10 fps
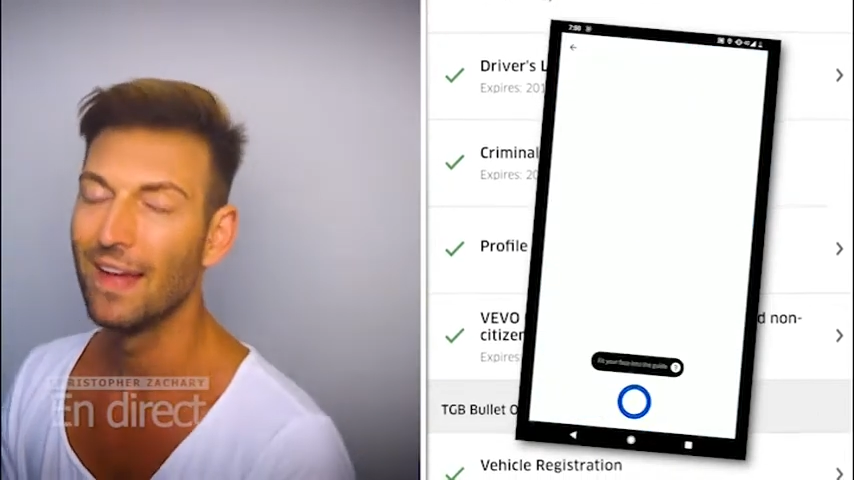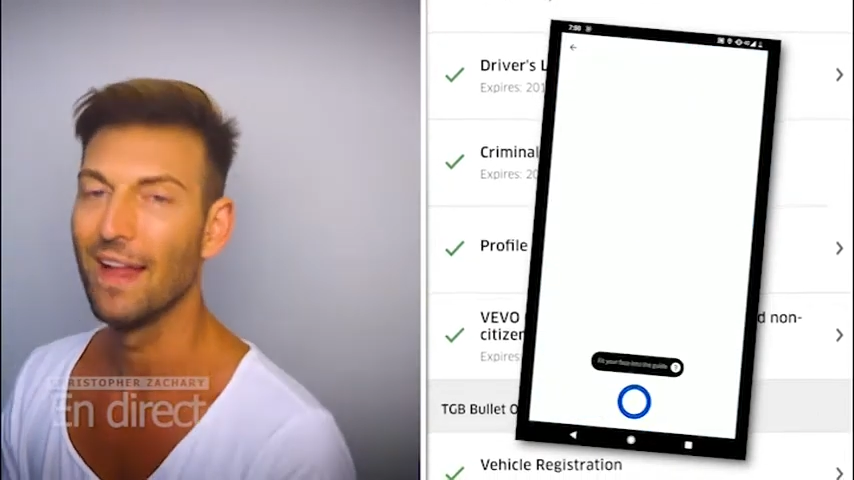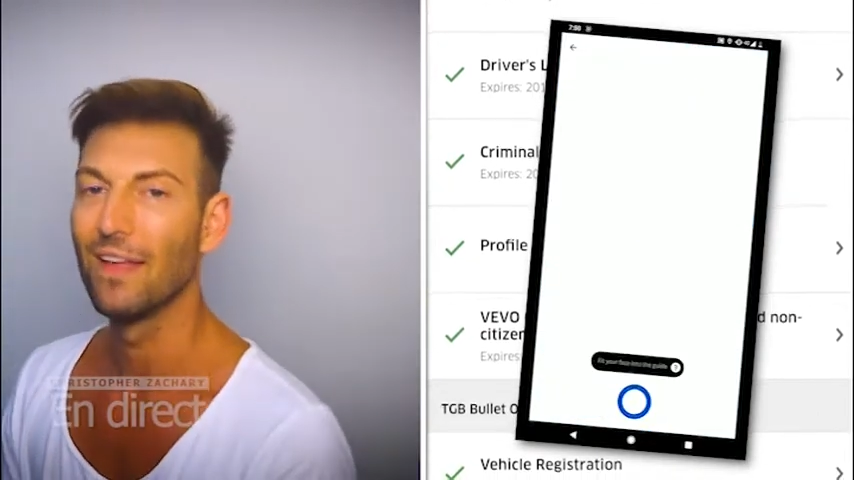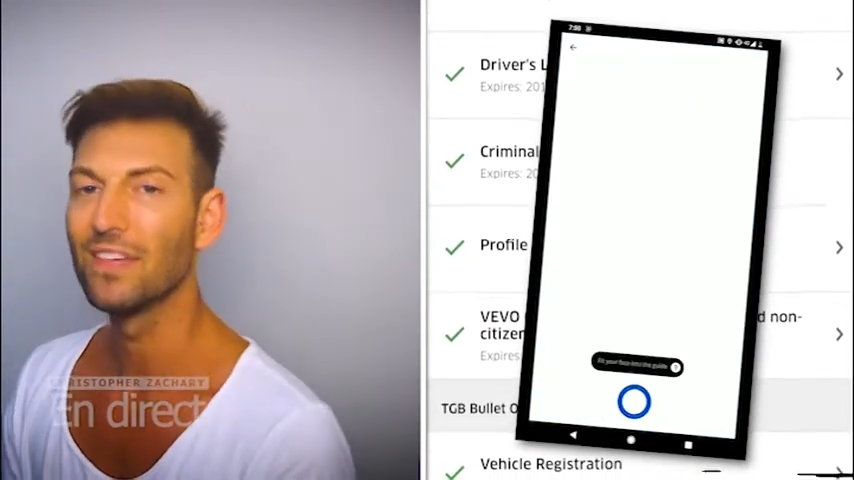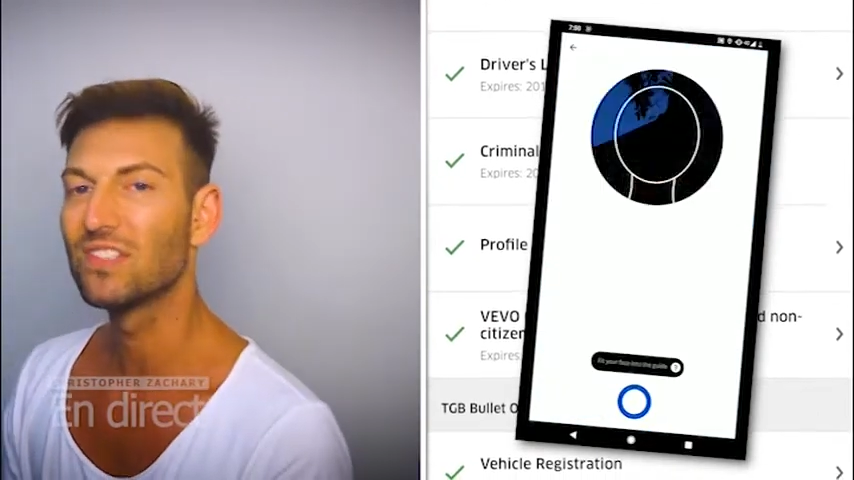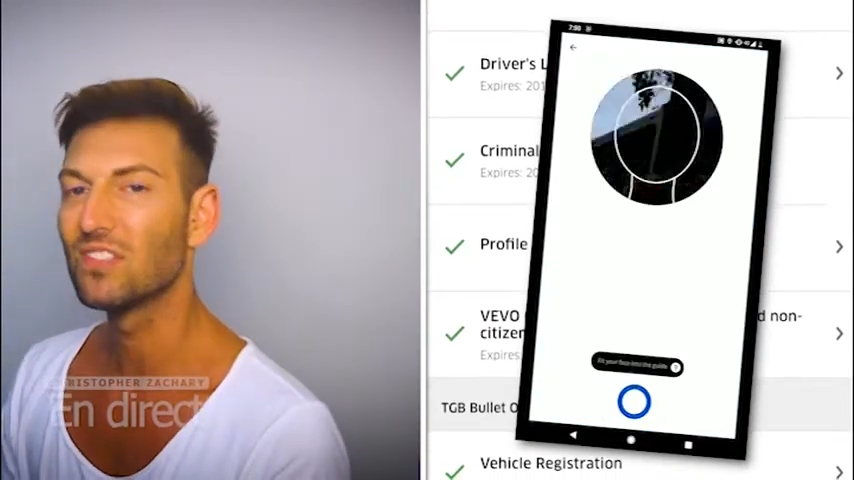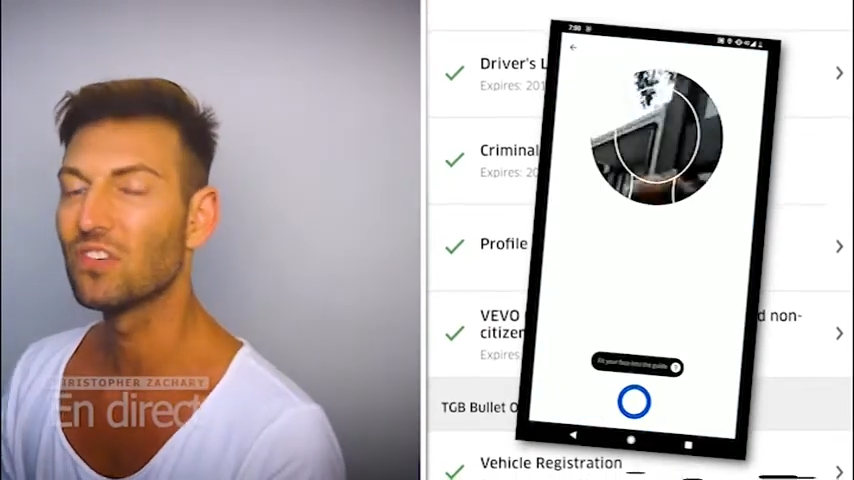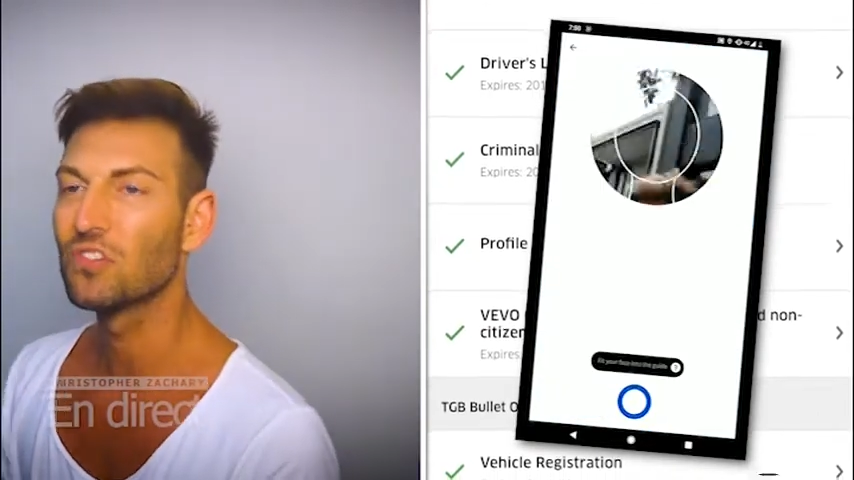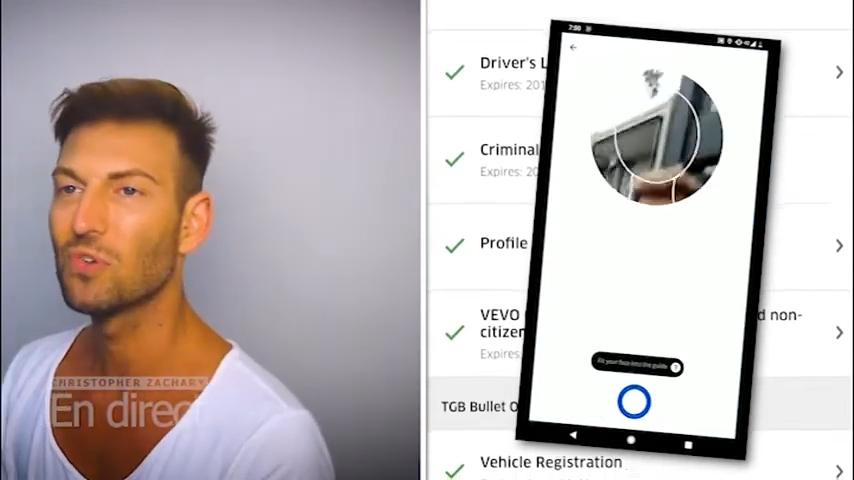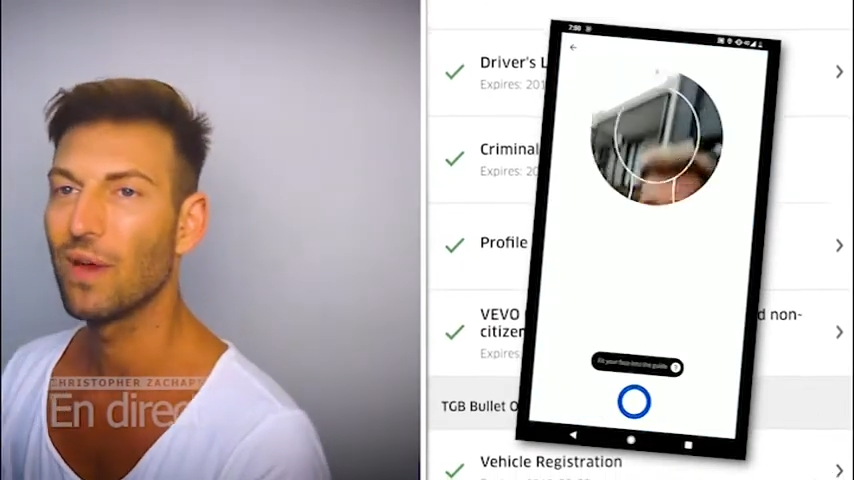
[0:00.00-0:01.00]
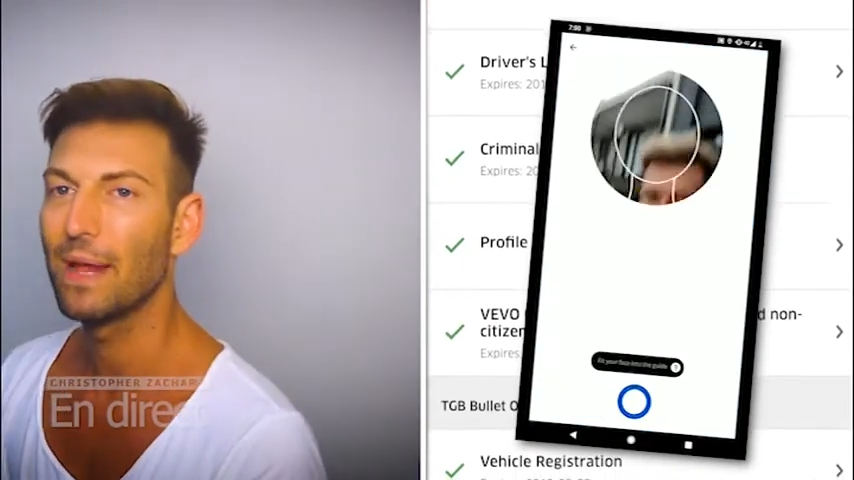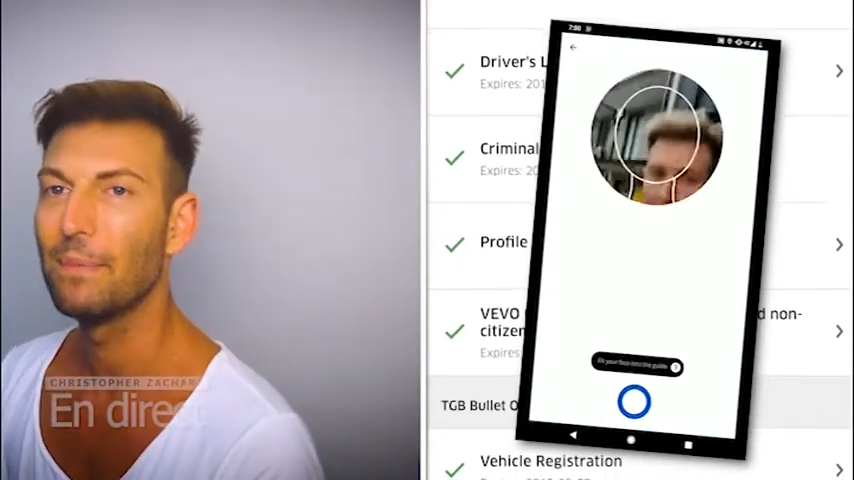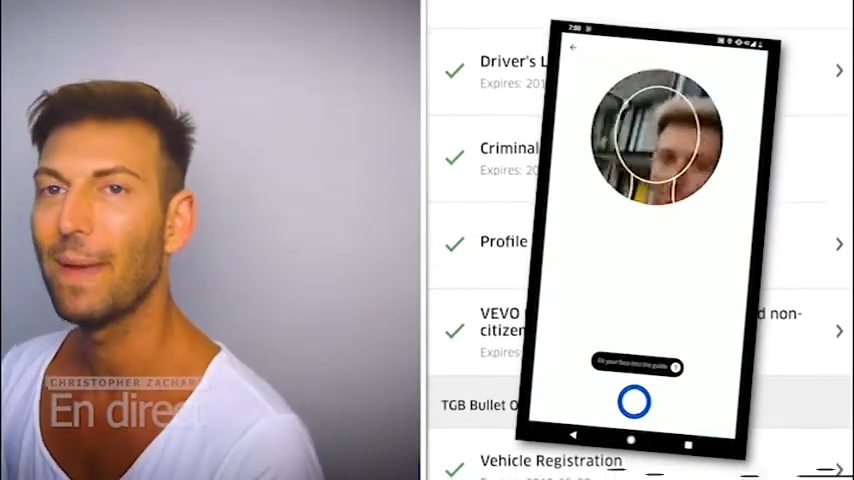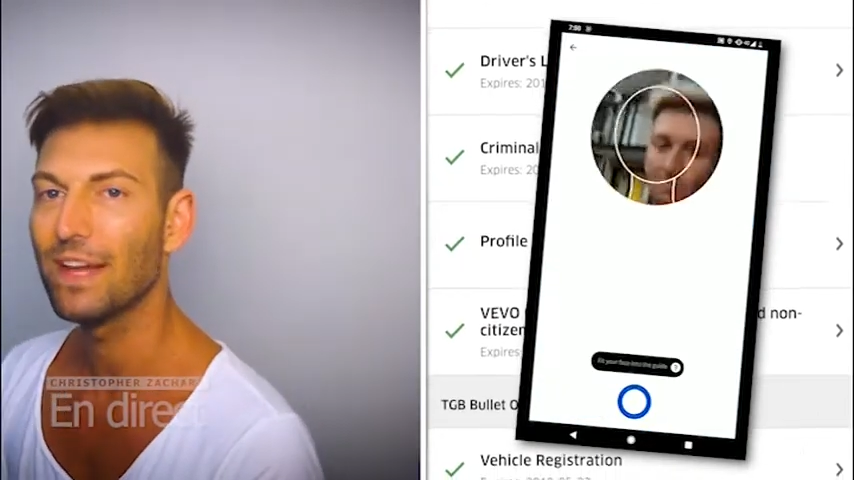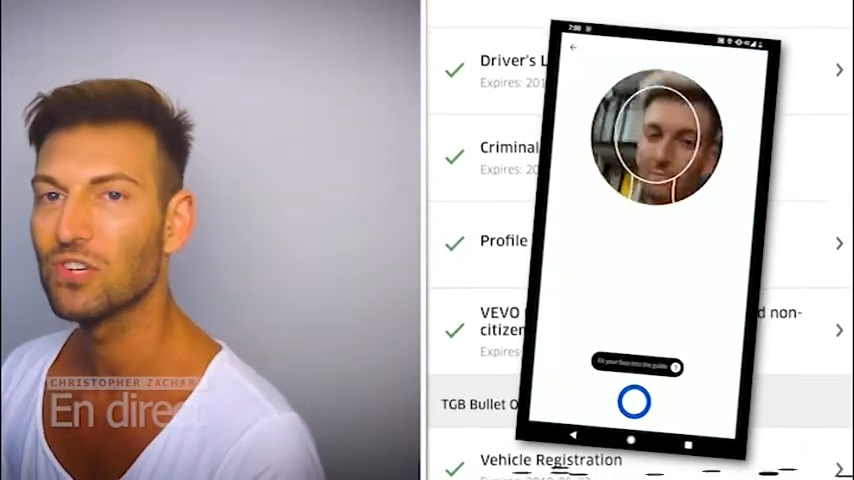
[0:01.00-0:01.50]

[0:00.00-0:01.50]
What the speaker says: Now this is to try and make